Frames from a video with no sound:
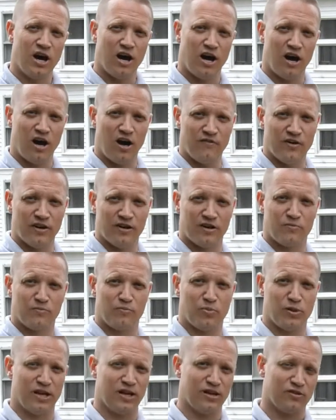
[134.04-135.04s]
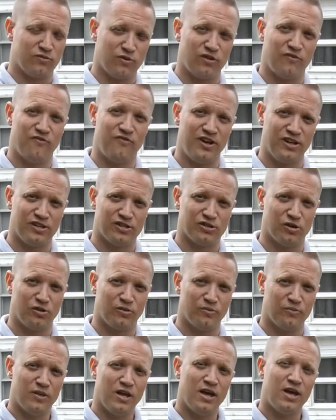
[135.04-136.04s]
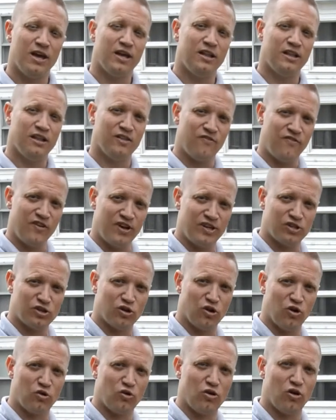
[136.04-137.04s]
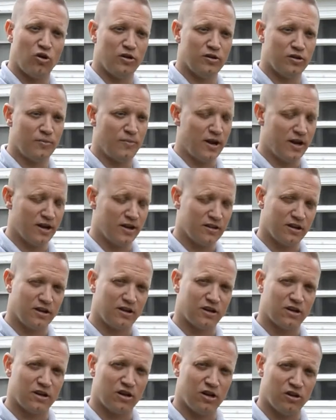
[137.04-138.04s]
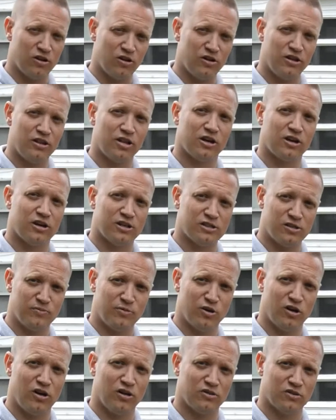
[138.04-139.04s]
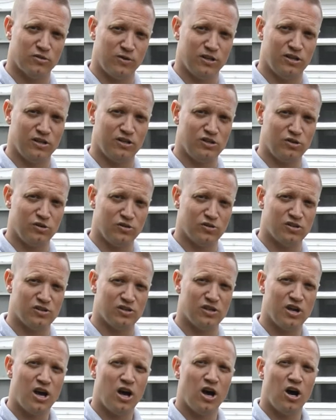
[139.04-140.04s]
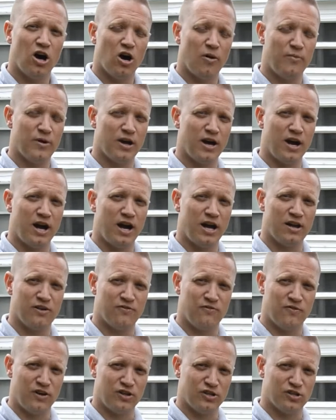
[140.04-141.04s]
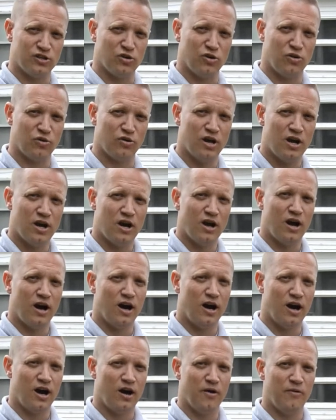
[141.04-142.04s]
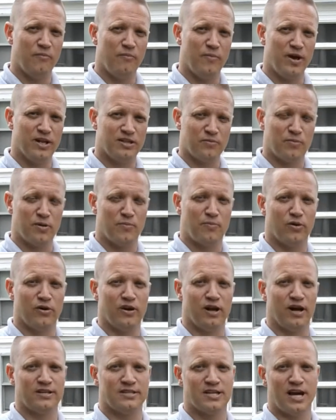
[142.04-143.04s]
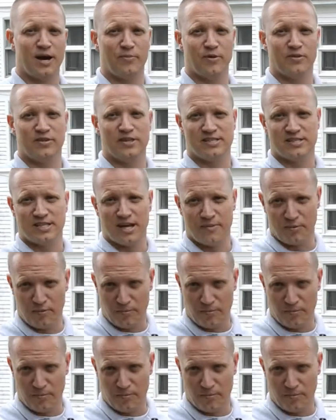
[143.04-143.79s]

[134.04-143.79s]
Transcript: of it bleeding through the finish coat. And then the finish coat, depending on the color the customer ultimately chooses, will be a high-end finish coat meant to be put on top of this type of